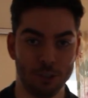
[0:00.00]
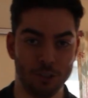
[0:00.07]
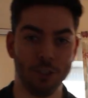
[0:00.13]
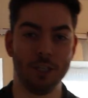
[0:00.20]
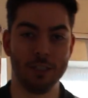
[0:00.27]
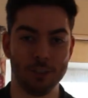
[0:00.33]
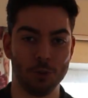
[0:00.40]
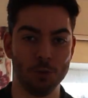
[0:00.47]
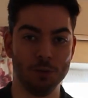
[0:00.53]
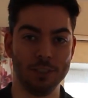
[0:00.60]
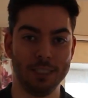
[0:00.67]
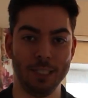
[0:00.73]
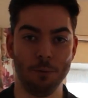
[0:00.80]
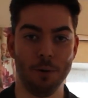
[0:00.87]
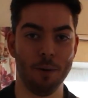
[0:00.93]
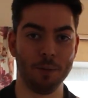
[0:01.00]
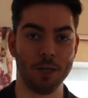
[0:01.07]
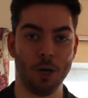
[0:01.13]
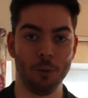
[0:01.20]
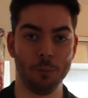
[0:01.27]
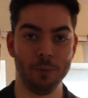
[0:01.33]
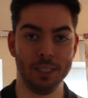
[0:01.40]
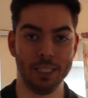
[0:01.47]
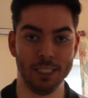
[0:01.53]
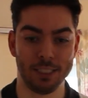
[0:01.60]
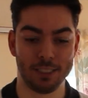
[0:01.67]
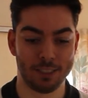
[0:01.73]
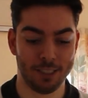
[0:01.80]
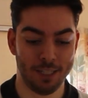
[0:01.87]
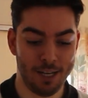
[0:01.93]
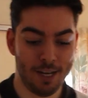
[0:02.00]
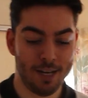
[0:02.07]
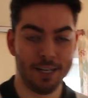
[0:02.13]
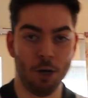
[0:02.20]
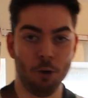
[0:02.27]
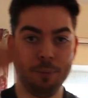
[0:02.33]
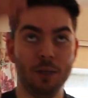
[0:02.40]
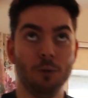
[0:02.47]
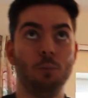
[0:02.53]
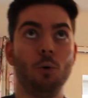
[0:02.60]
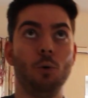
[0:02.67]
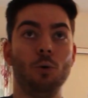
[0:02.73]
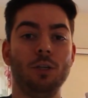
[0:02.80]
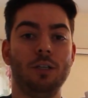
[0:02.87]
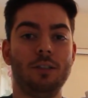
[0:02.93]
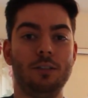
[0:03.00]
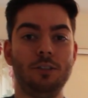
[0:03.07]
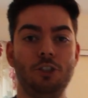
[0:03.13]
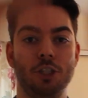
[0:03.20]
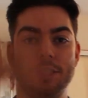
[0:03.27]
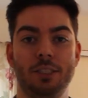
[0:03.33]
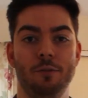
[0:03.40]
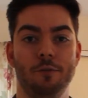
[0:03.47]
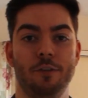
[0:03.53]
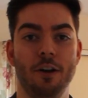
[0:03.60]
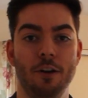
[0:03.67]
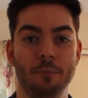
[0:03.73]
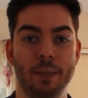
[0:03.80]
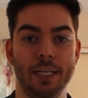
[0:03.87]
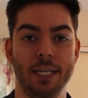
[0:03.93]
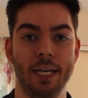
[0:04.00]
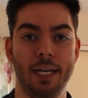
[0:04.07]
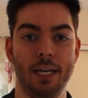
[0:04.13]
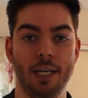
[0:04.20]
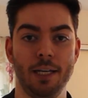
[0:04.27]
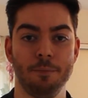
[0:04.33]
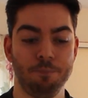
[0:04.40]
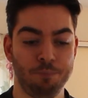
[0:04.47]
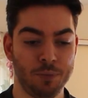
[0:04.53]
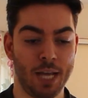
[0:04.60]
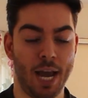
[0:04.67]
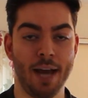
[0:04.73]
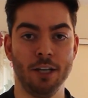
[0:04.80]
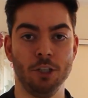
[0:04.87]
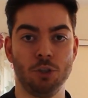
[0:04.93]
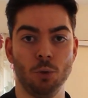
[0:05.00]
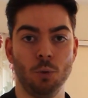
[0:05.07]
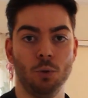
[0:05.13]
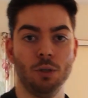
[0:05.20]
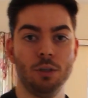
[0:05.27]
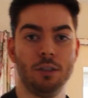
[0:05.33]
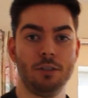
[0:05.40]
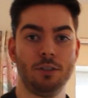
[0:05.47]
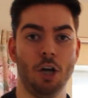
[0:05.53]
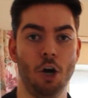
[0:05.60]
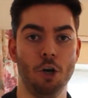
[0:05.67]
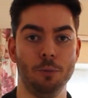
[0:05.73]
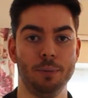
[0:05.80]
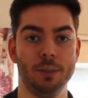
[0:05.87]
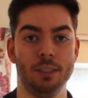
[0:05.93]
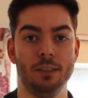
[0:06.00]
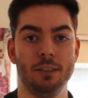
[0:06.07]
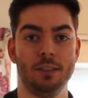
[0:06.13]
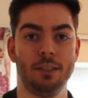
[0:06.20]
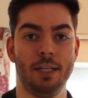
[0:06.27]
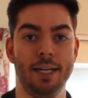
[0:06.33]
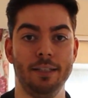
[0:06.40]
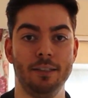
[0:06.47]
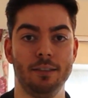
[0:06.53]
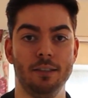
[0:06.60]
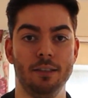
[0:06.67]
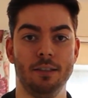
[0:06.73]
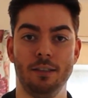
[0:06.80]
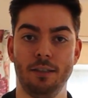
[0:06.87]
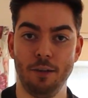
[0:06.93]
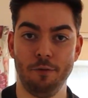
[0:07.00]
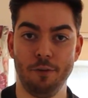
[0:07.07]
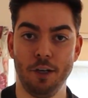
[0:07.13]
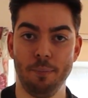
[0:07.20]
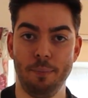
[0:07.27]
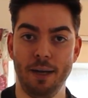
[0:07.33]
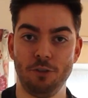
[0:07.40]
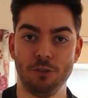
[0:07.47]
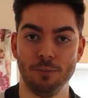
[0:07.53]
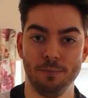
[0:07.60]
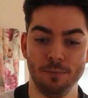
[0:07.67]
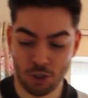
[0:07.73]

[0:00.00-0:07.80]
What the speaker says: You can sort of see where I'm going with this. There will be a wall just in front of me here and a door to open into the third bedroom.